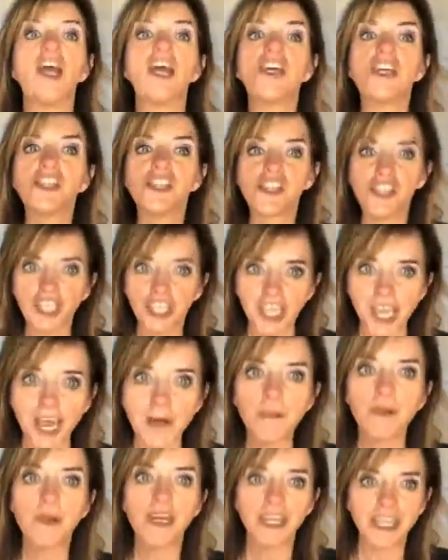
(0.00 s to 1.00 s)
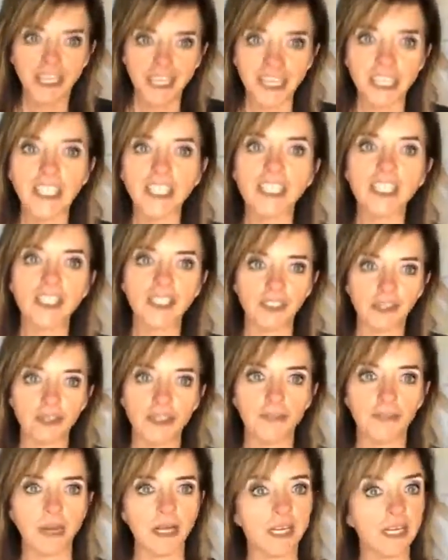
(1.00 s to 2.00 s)
she kept hitting the snooze
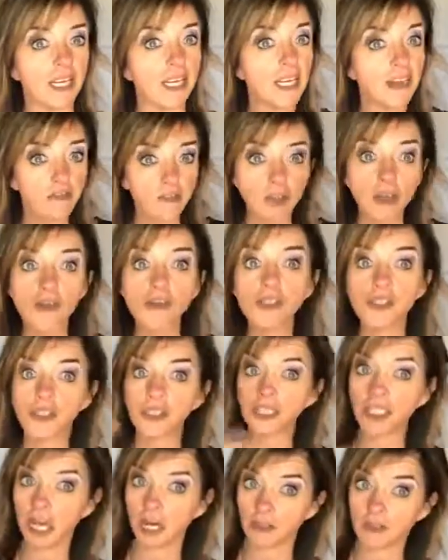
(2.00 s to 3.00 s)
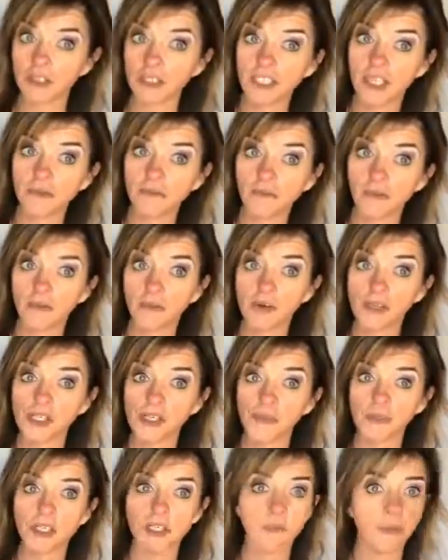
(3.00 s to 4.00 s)
button. Even though she'd tell herself before she
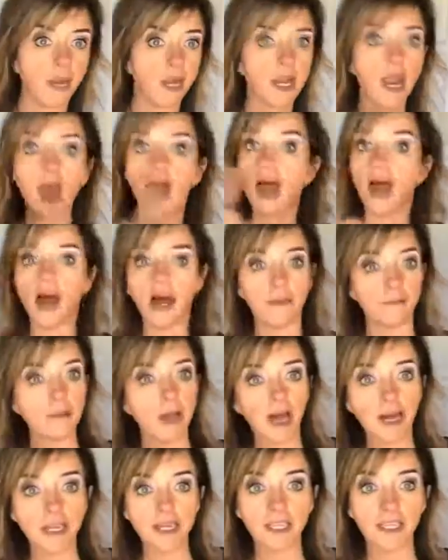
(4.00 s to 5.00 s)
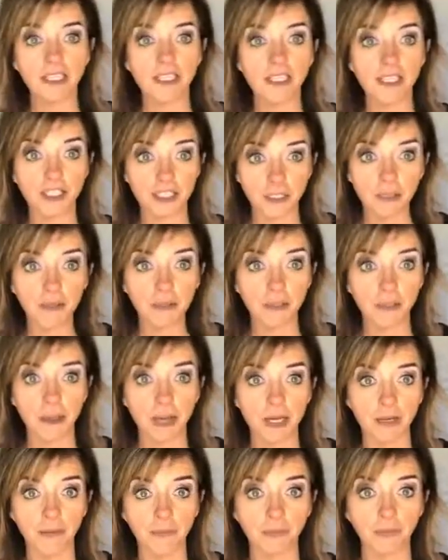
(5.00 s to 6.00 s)
went to bed, I'm not hitting the snooze
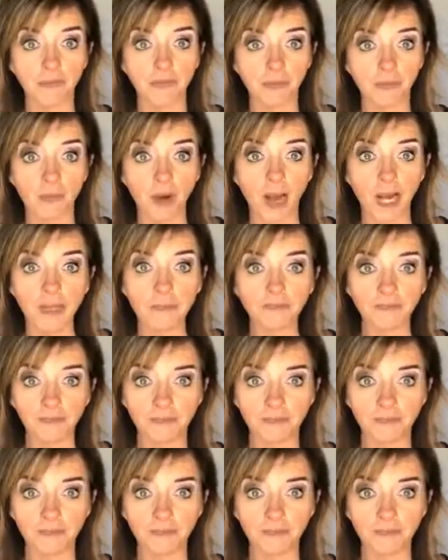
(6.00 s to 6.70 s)
button, right?